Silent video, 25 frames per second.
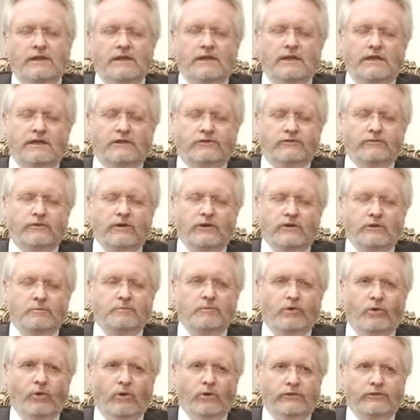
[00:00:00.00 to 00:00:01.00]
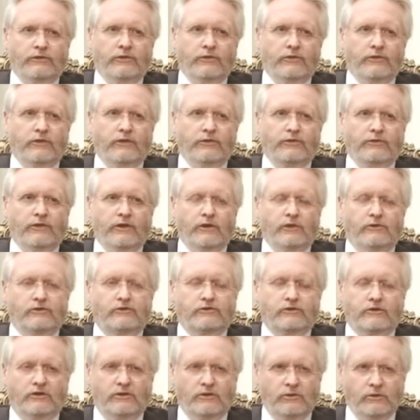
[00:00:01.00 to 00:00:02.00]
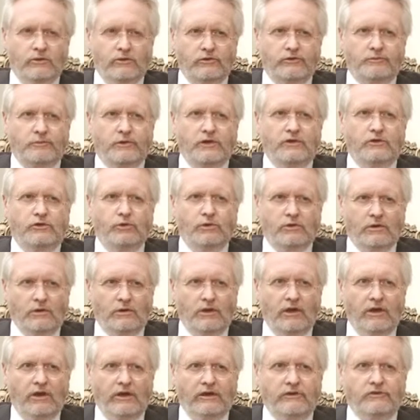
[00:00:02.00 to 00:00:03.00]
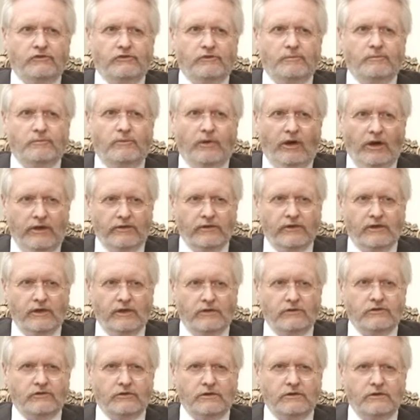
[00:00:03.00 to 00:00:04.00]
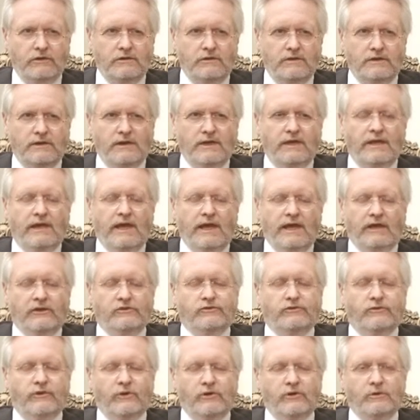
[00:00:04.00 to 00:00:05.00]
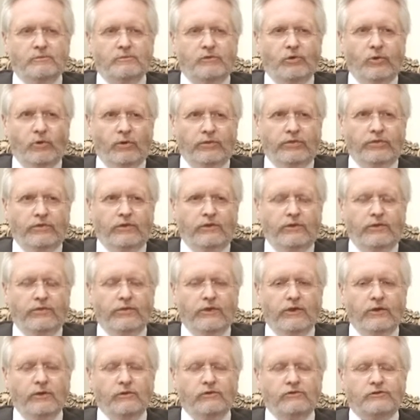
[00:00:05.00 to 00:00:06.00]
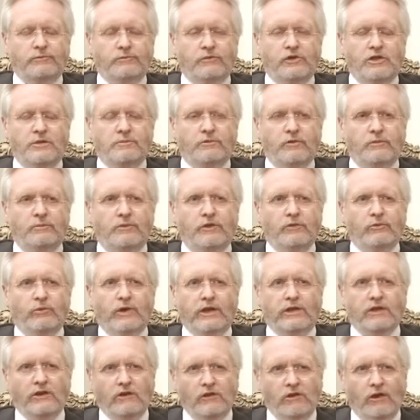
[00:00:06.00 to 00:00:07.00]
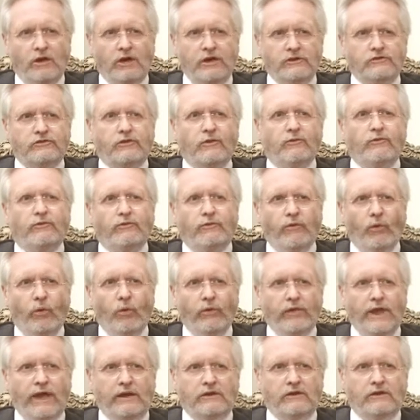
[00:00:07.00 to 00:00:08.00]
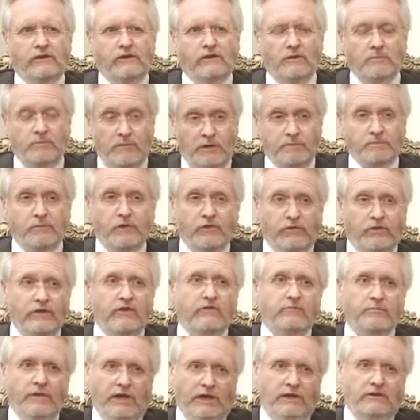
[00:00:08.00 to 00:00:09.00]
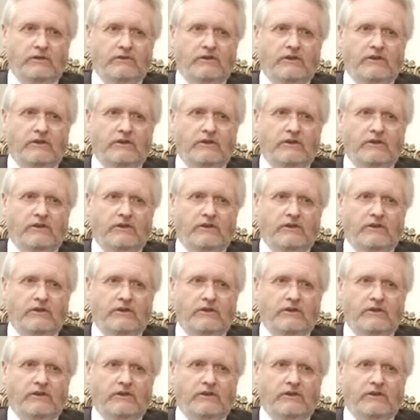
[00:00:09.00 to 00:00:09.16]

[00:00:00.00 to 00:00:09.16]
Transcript: It's very important that those skills be utilised by the country, and it's very important that those people be recognised for that commitment they've made to